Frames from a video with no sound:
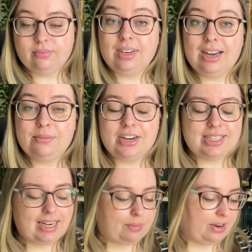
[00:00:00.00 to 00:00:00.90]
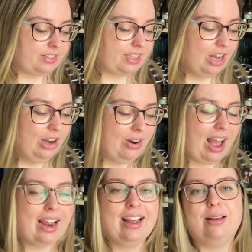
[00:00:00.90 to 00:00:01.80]
And I'm very excited about it. So
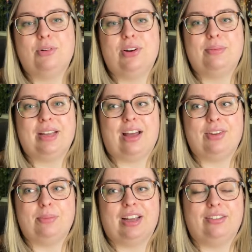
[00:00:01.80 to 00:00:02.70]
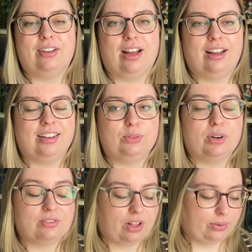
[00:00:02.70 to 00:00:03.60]
I am going to be having my
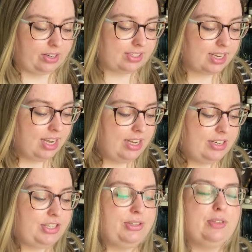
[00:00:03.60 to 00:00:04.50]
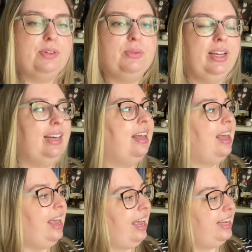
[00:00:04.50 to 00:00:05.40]
Twitter followers choose between
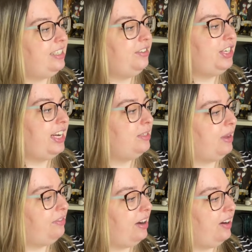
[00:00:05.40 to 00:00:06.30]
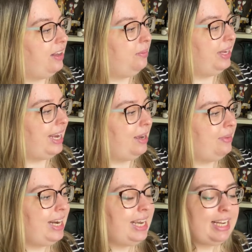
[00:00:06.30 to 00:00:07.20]
Ace of Shades by Farida
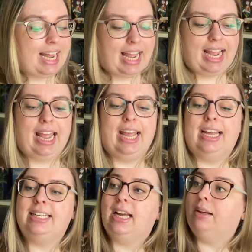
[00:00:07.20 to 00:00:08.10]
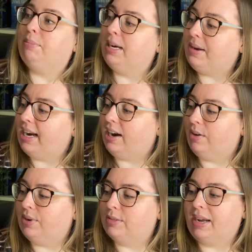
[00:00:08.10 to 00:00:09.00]
Beke and Plain Bad
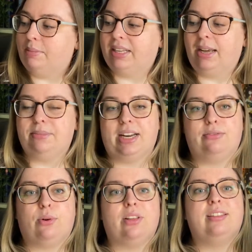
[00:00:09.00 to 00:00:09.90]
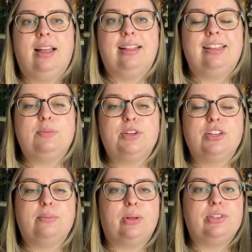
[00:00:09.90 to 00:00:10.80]
Heroines by Emily M. Danforth. These books
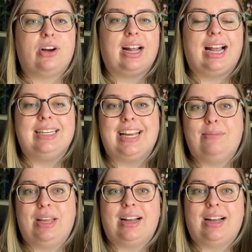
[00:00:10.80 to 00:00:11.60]
are both dark academia